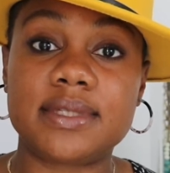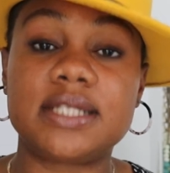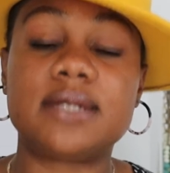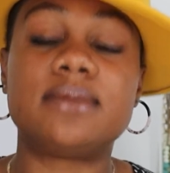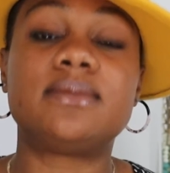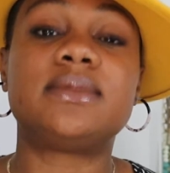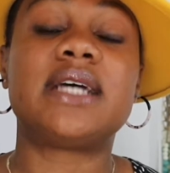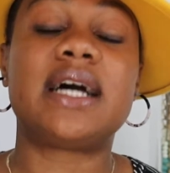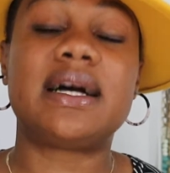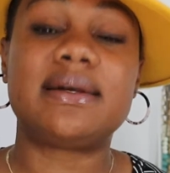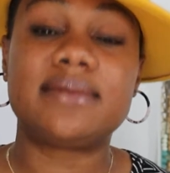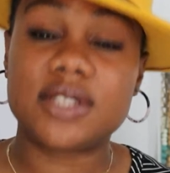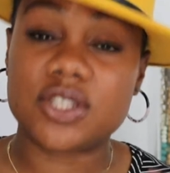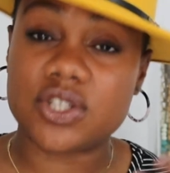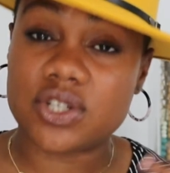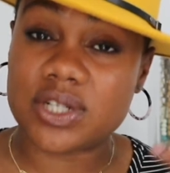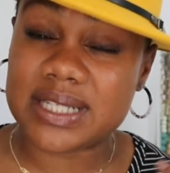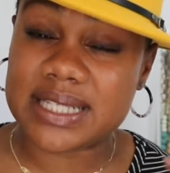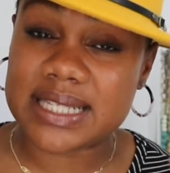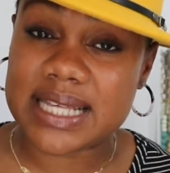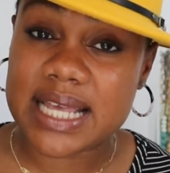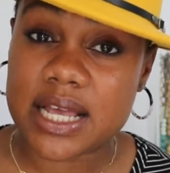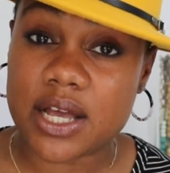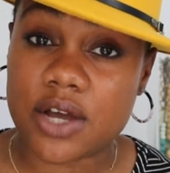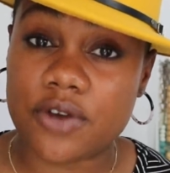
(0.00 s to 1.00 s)
Sometimes it's going
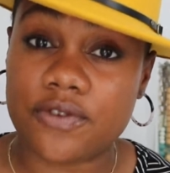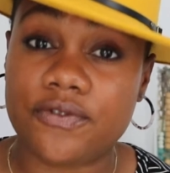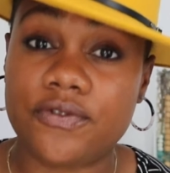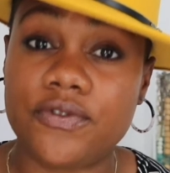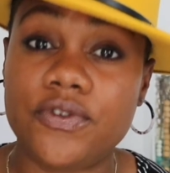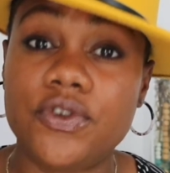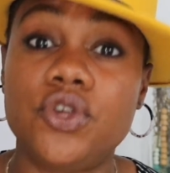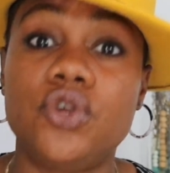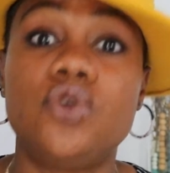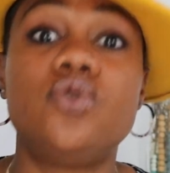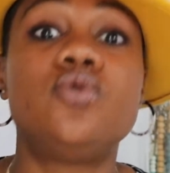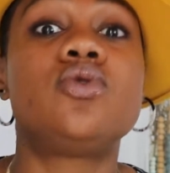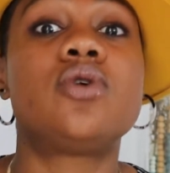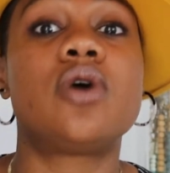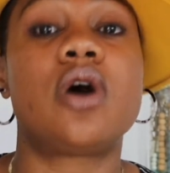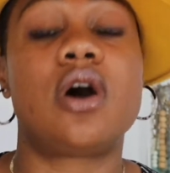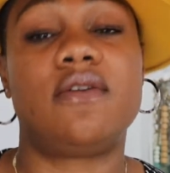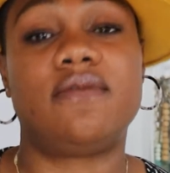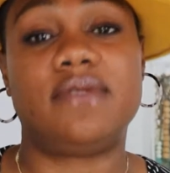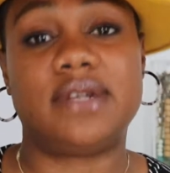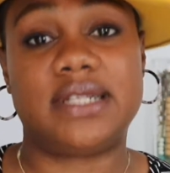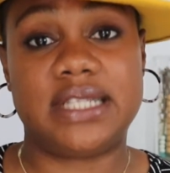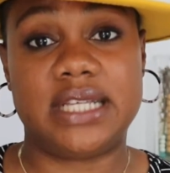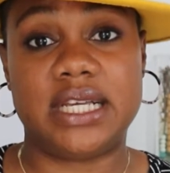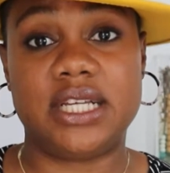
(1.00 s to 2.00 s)
to take a few
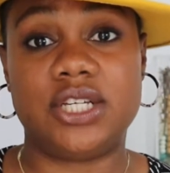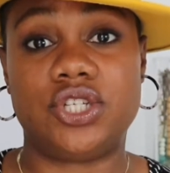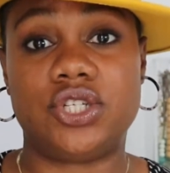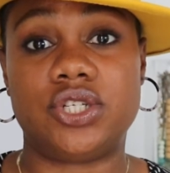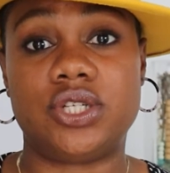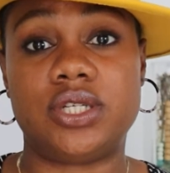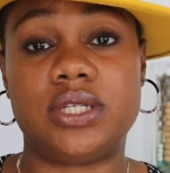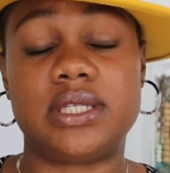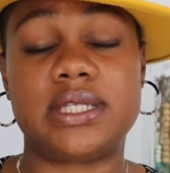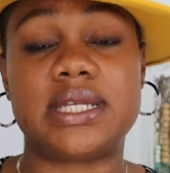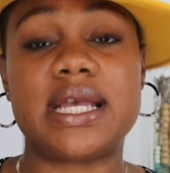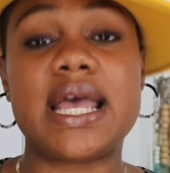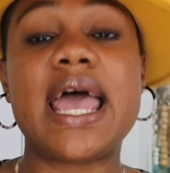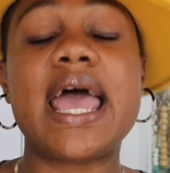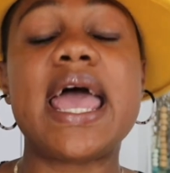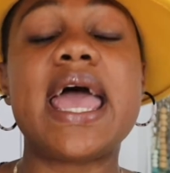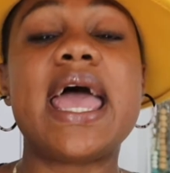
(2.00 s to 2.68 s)
conversations.